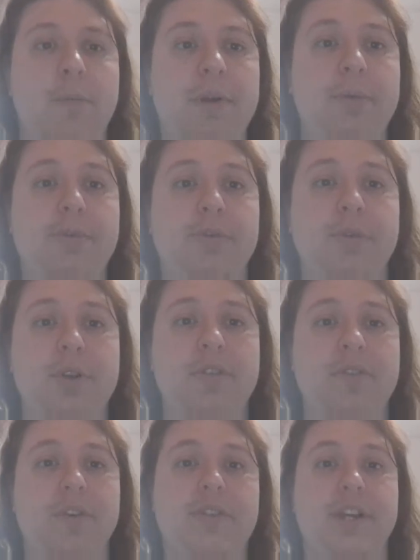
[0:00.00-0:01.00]
When it was renewed
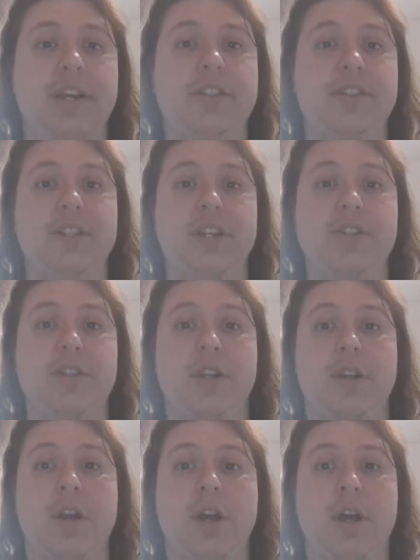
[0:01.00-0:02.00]
for a second
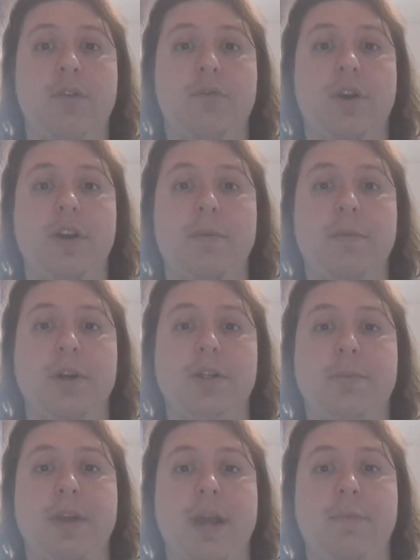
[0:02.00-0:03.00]
season, Veronica
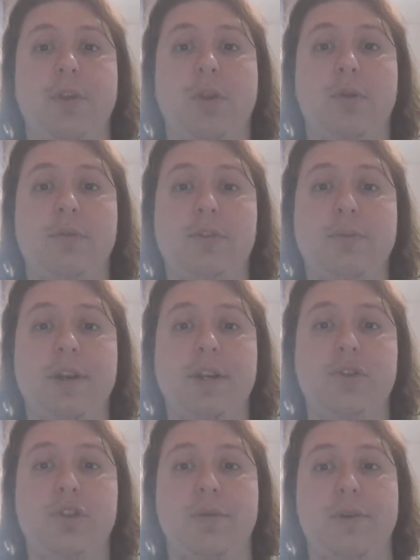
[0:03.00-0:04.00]
Mars became the lowest
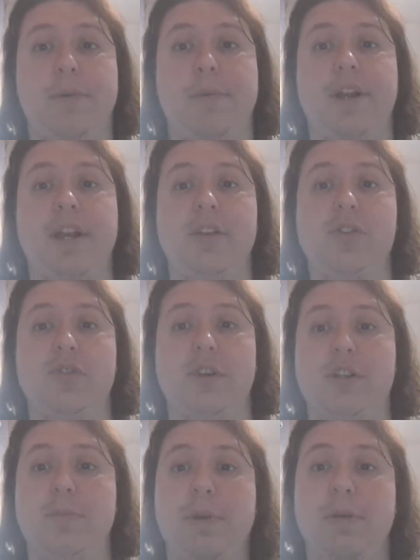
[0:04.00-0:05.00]
rated show network
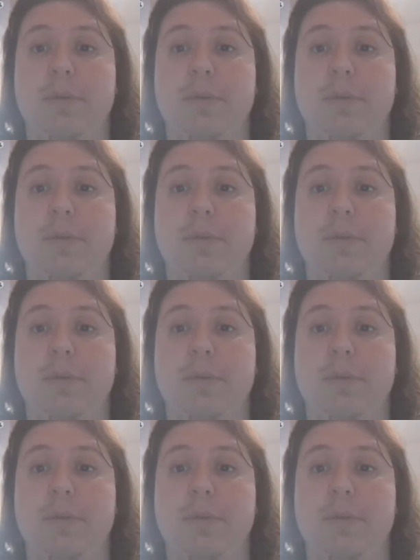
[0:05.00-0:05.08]
history to be